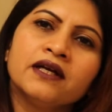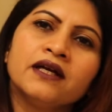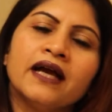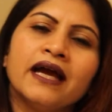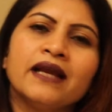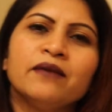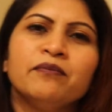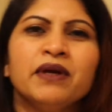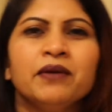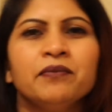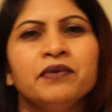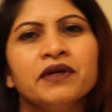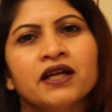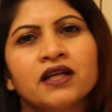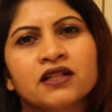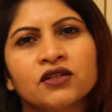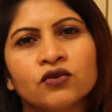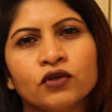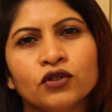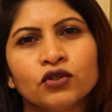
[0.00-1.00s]
and maybe
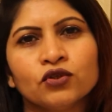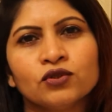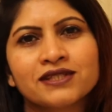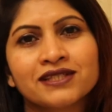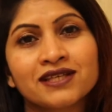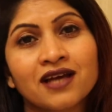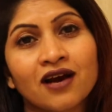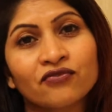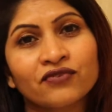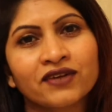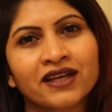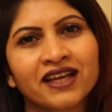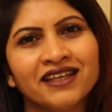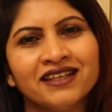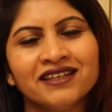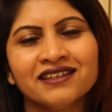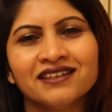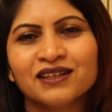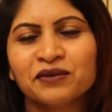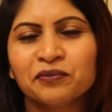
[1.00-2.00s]
another one you'll see after a
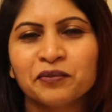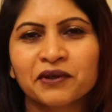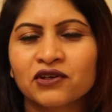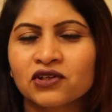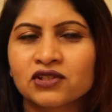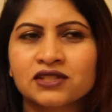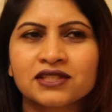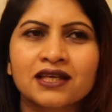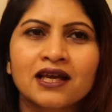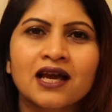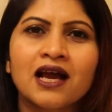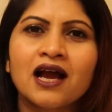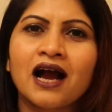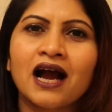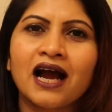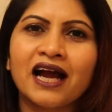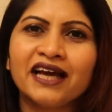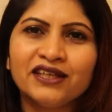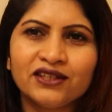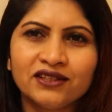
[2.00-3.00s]
year because
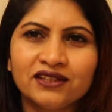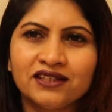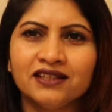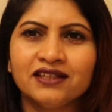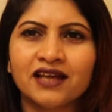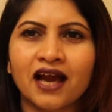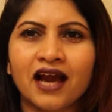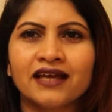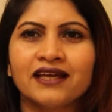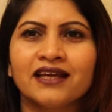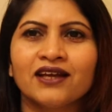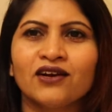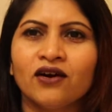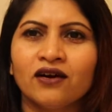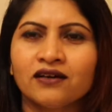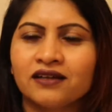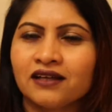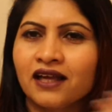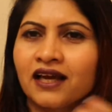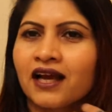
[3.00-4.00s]
I I
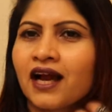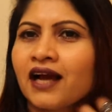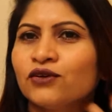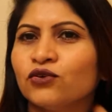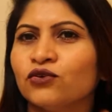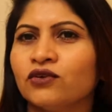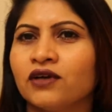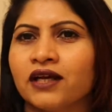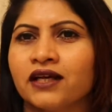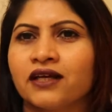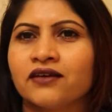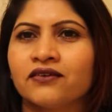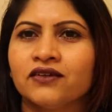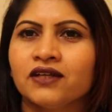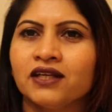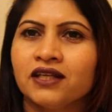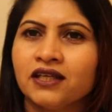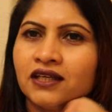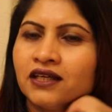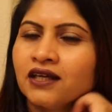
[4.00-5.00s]
cannot like I don't like
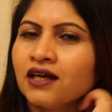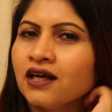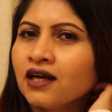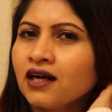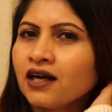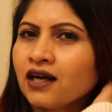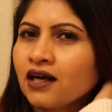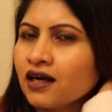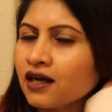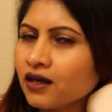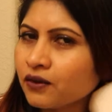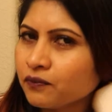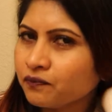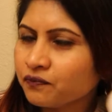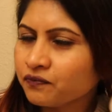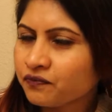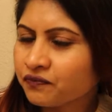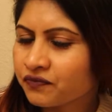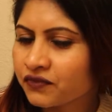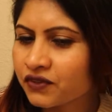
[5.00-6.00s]
really
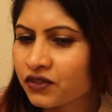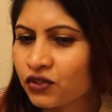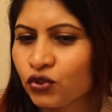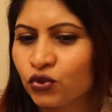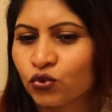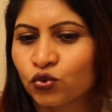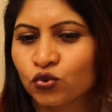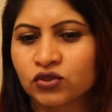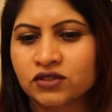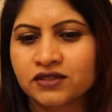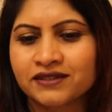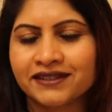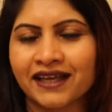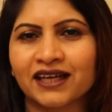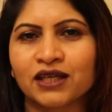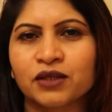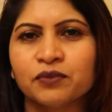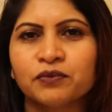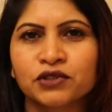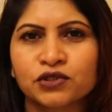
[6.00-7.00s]
um, use
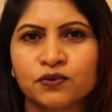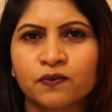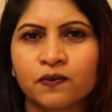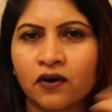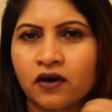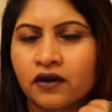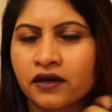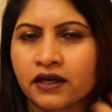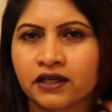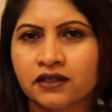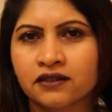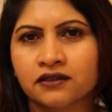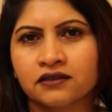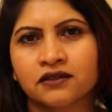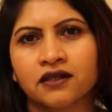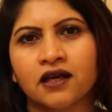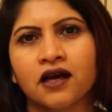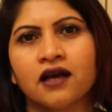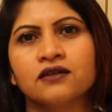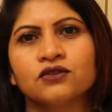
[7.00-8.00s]
that much product
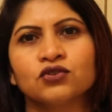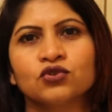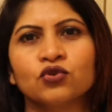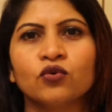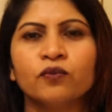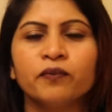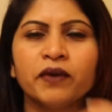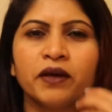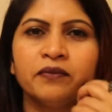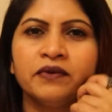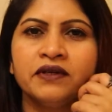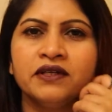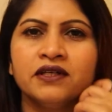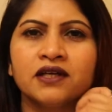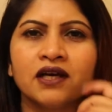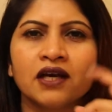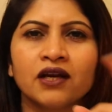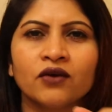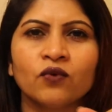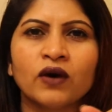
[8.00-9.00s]
yeah so maybe
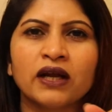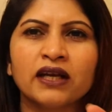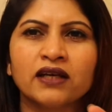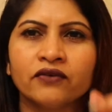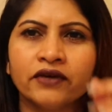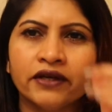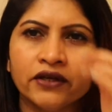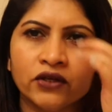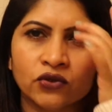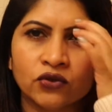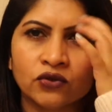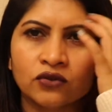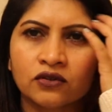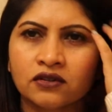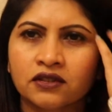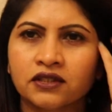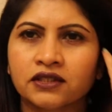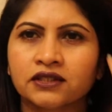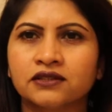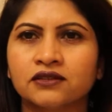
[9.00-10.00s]
yearly one video
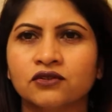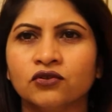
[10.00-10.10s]
is